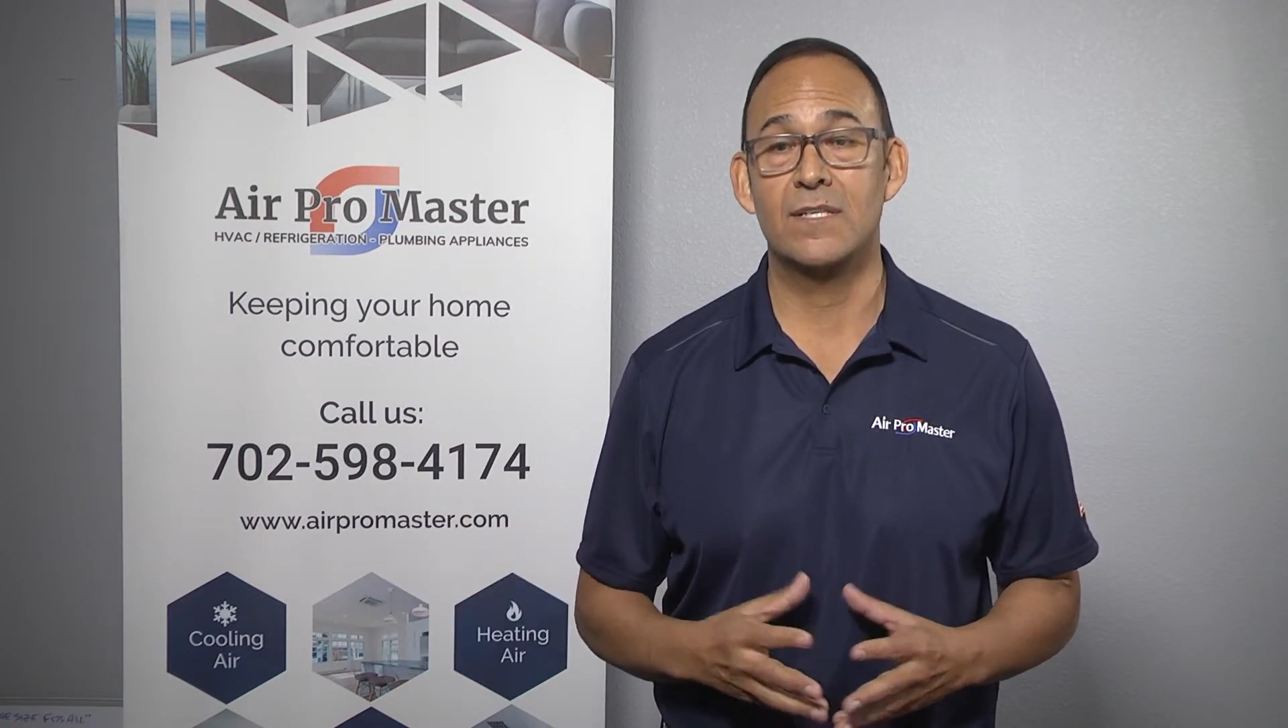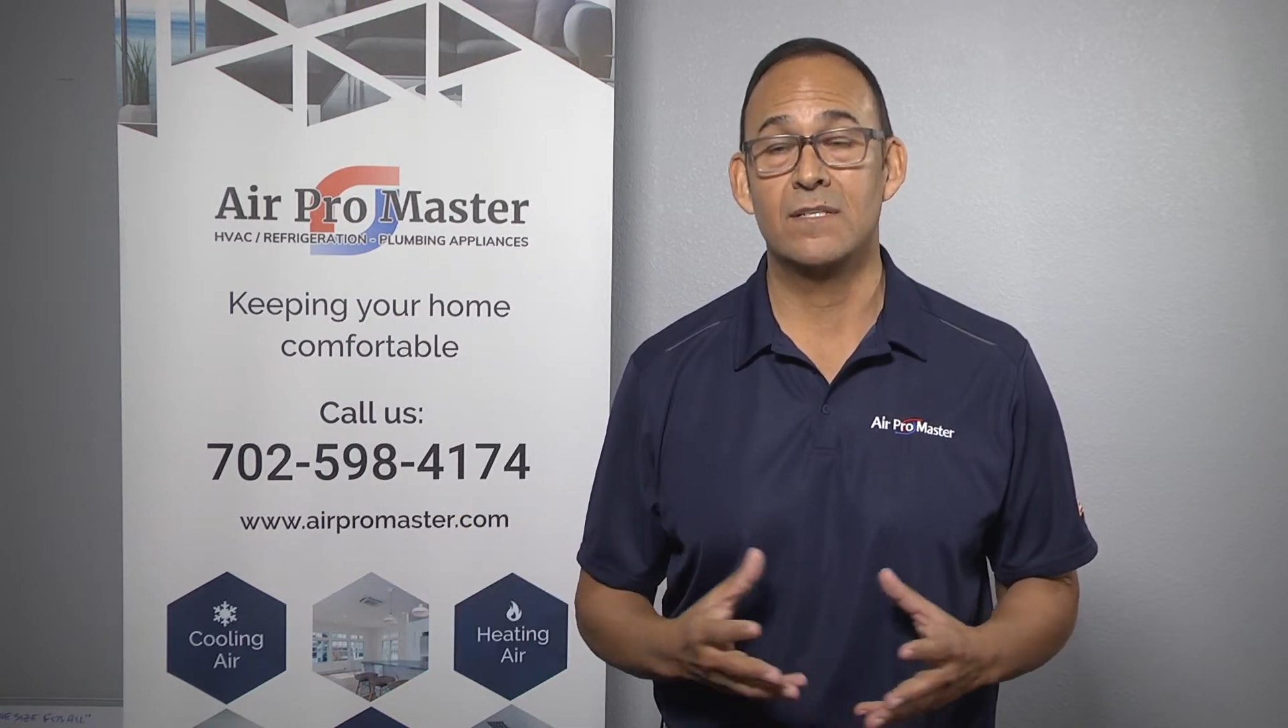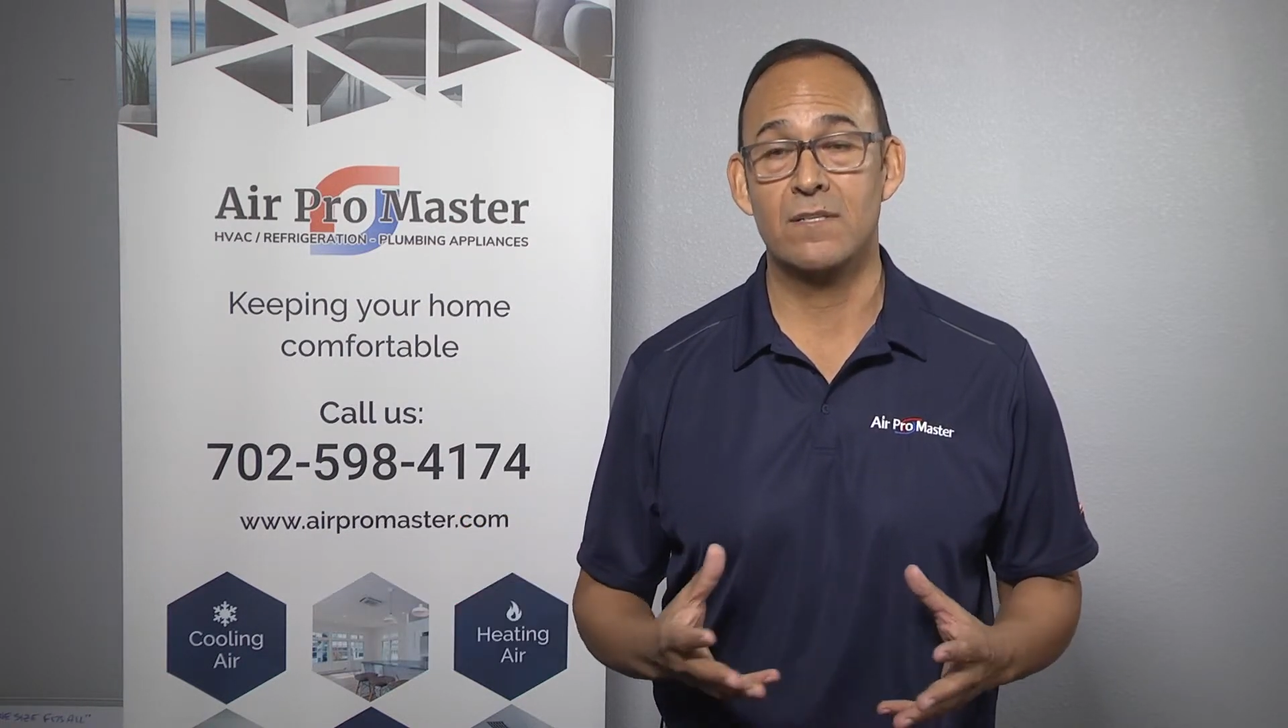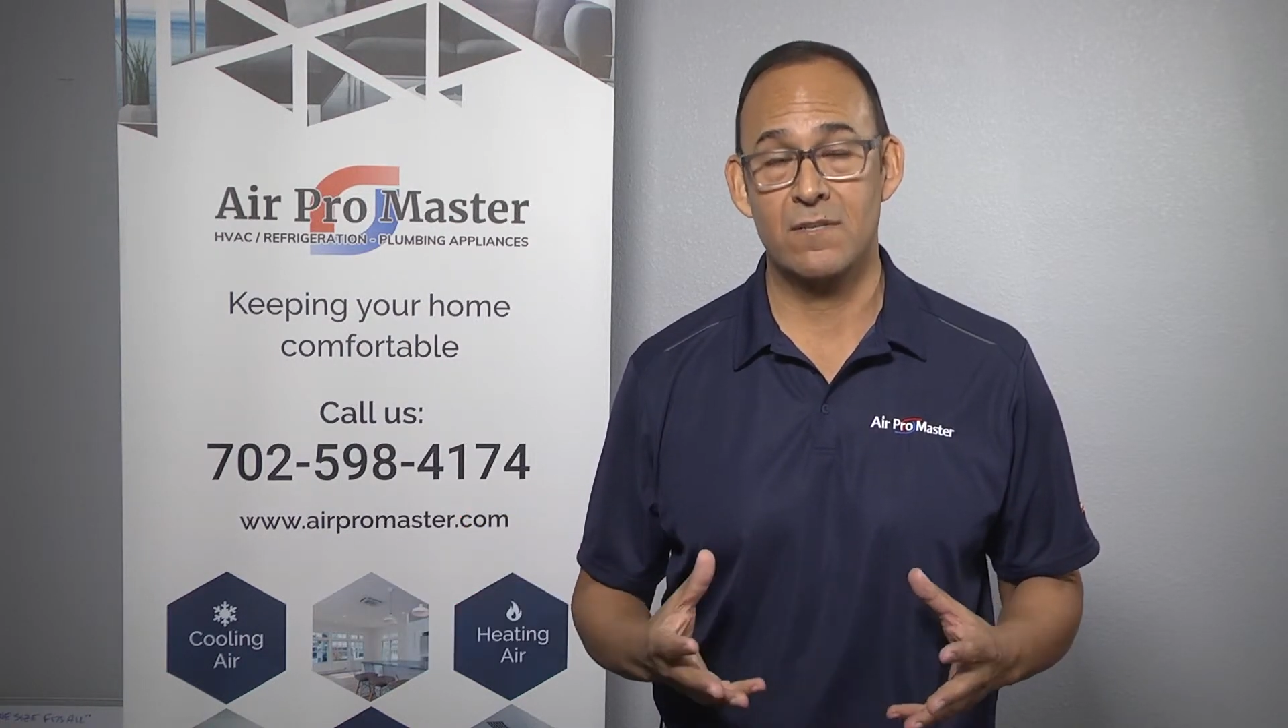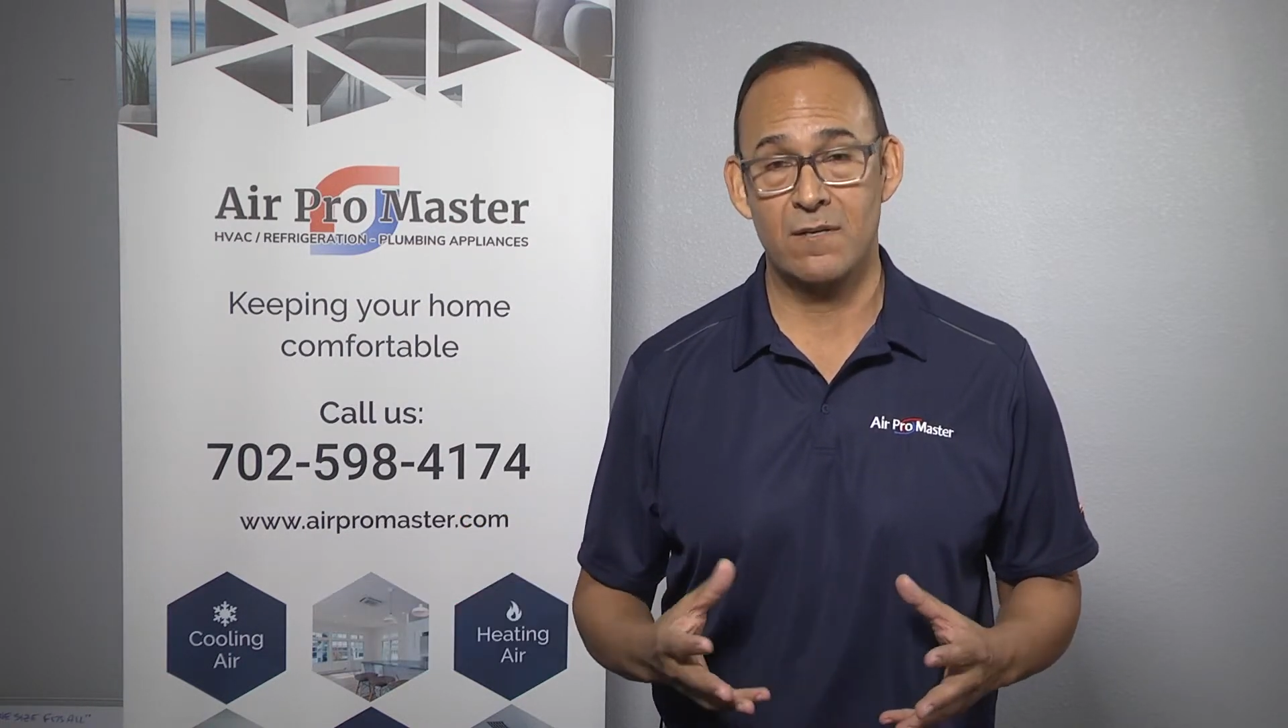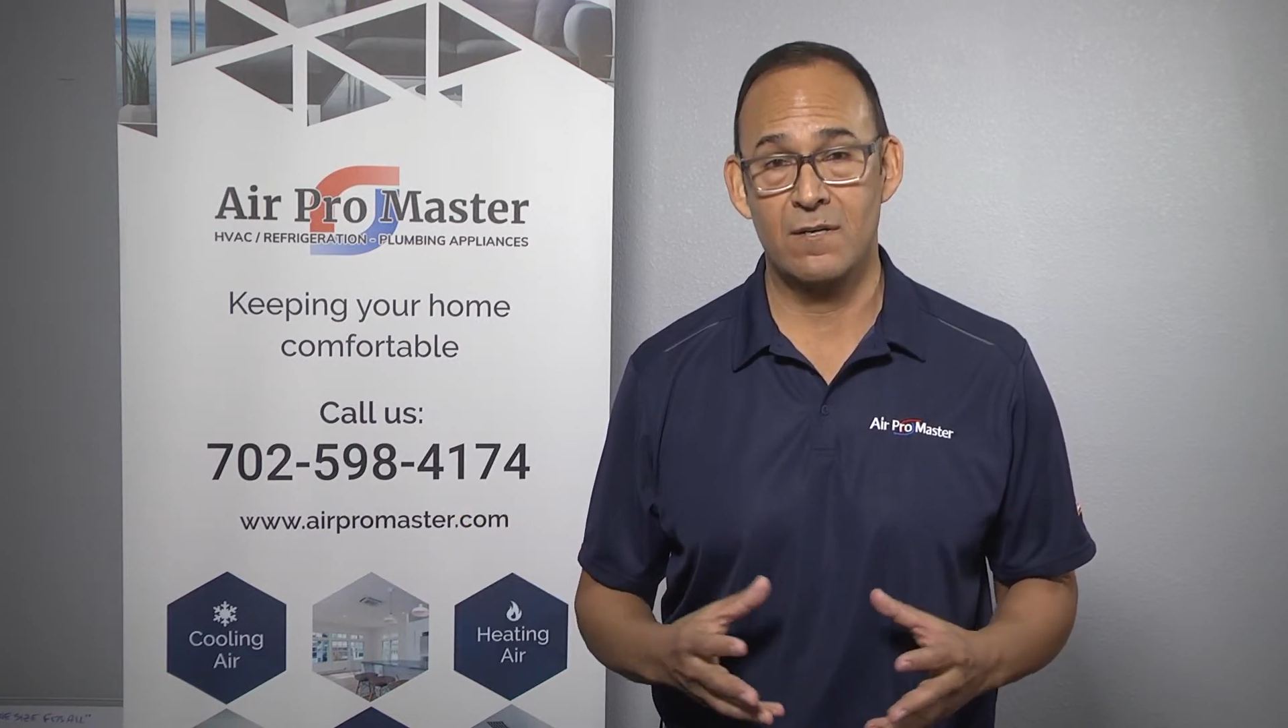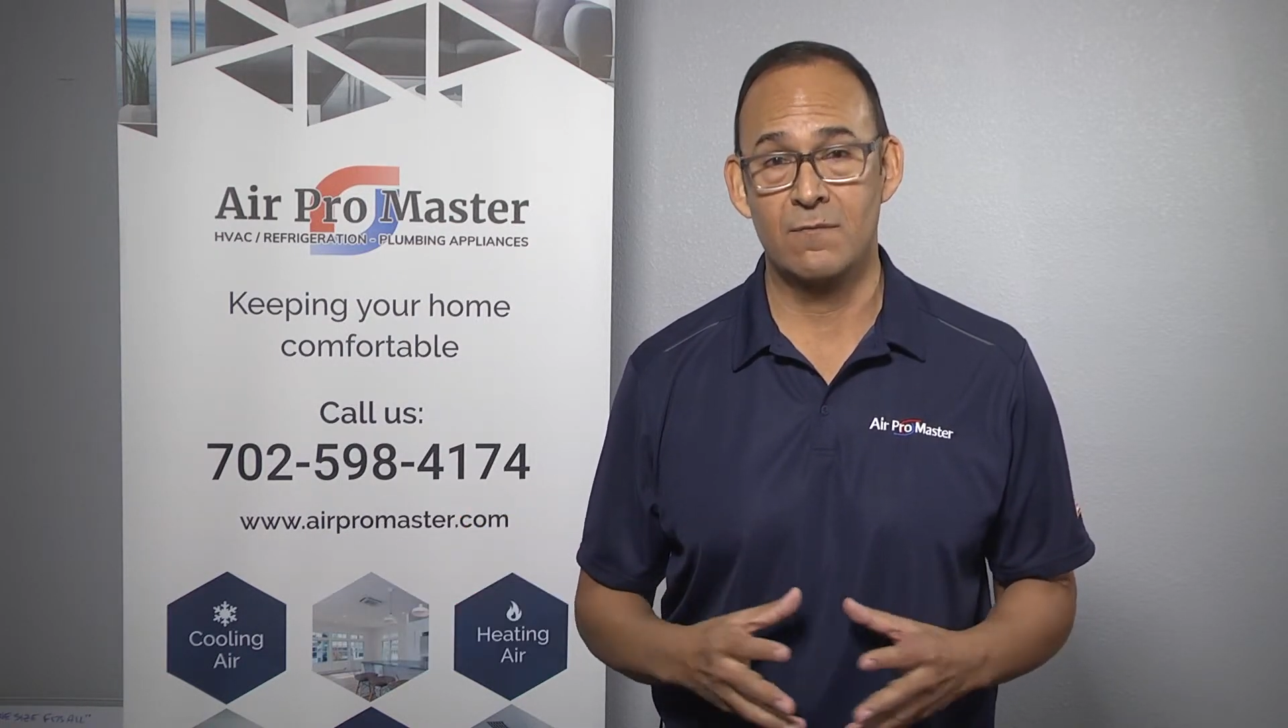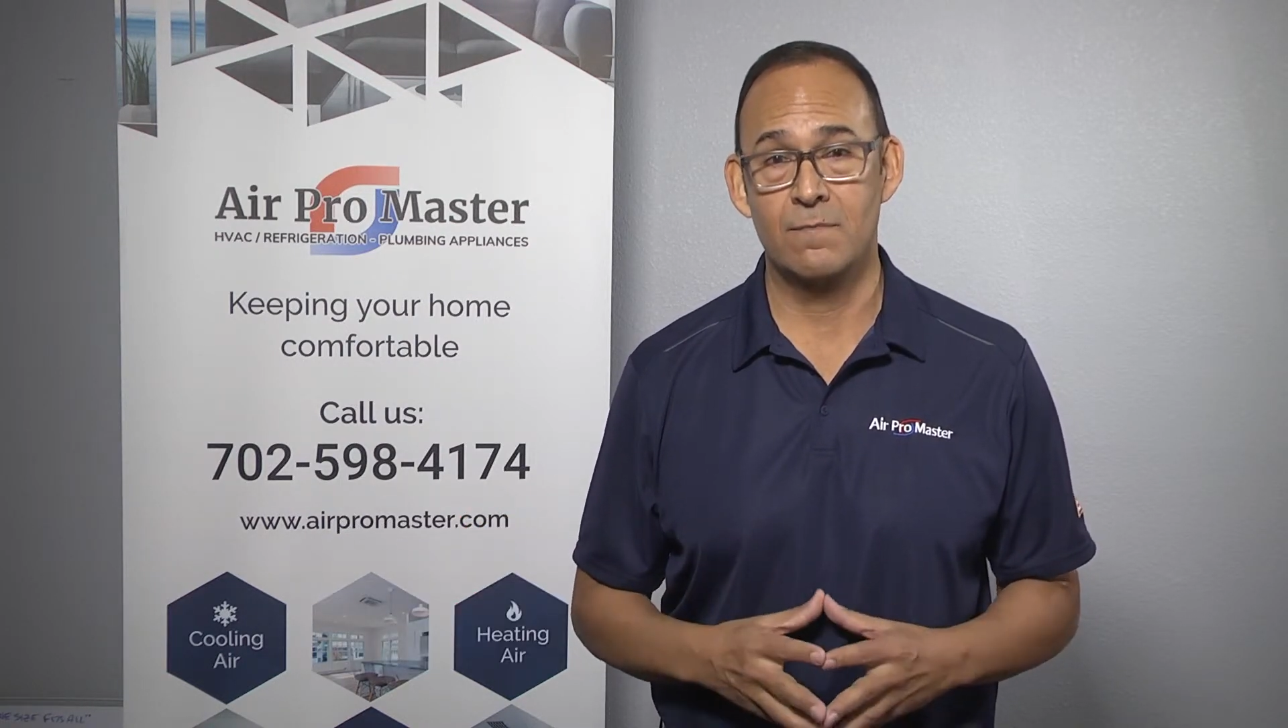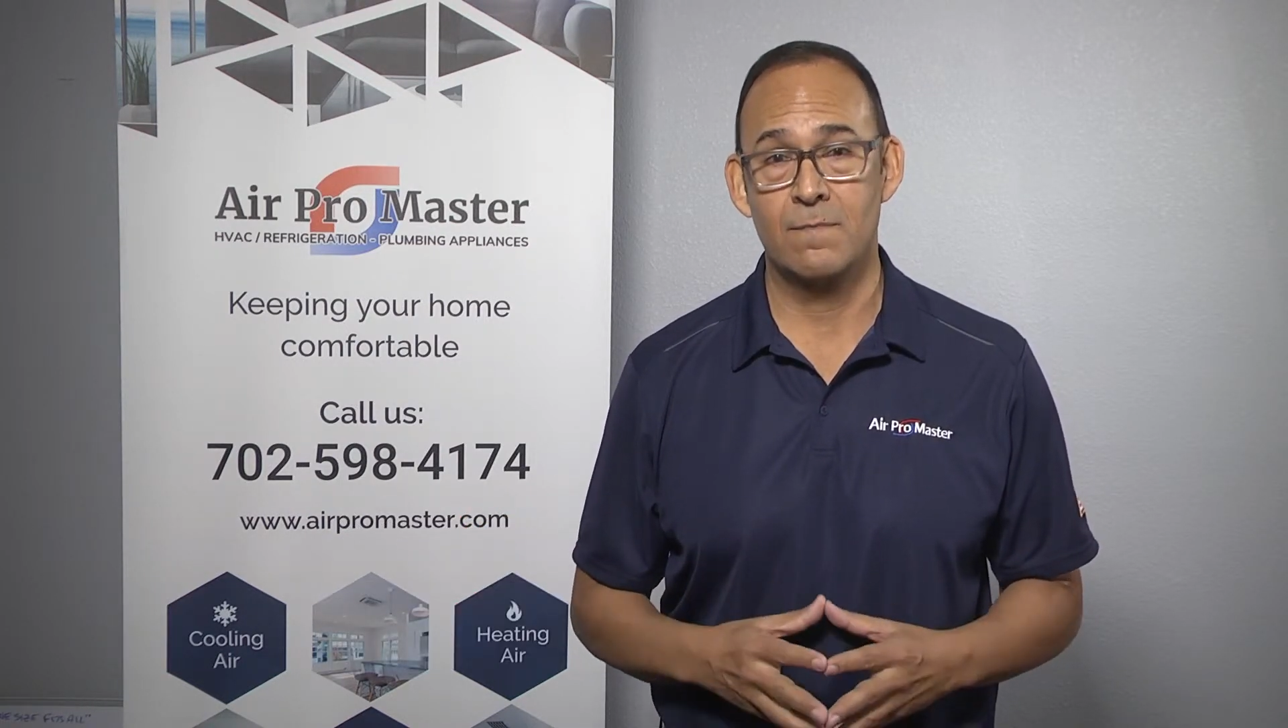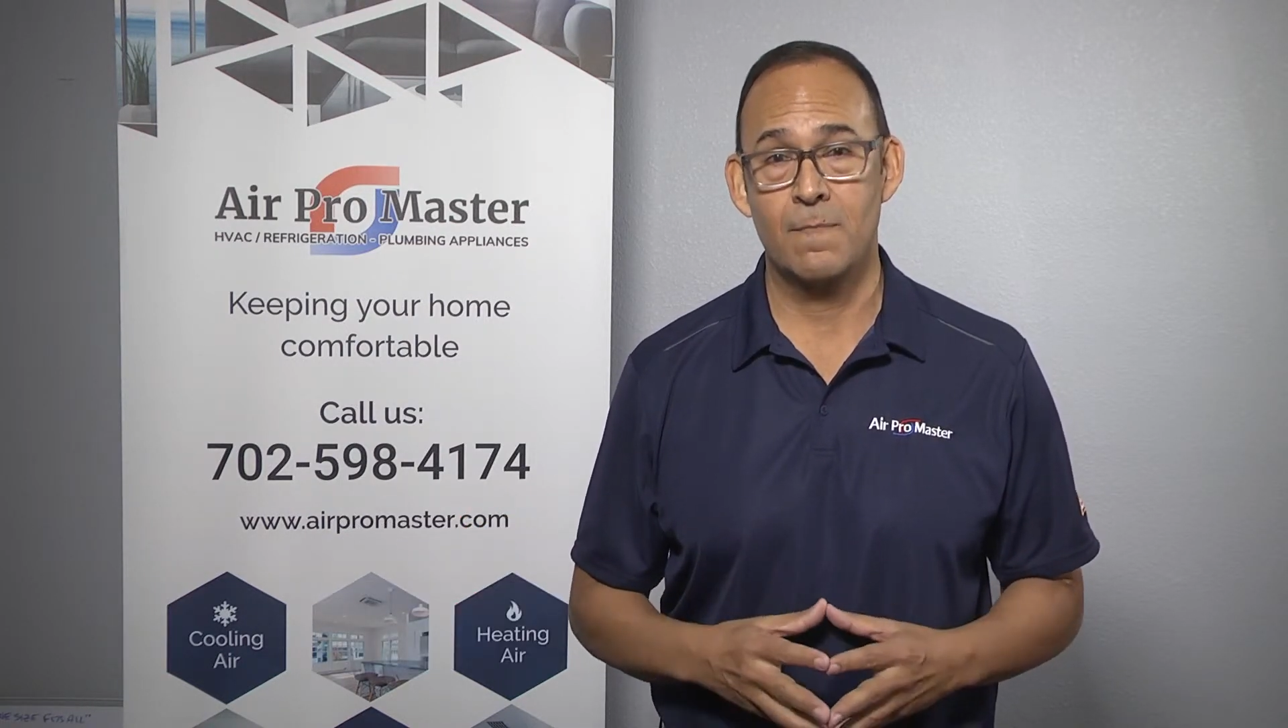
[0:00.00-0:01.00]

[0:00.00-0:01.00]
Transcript: into the home.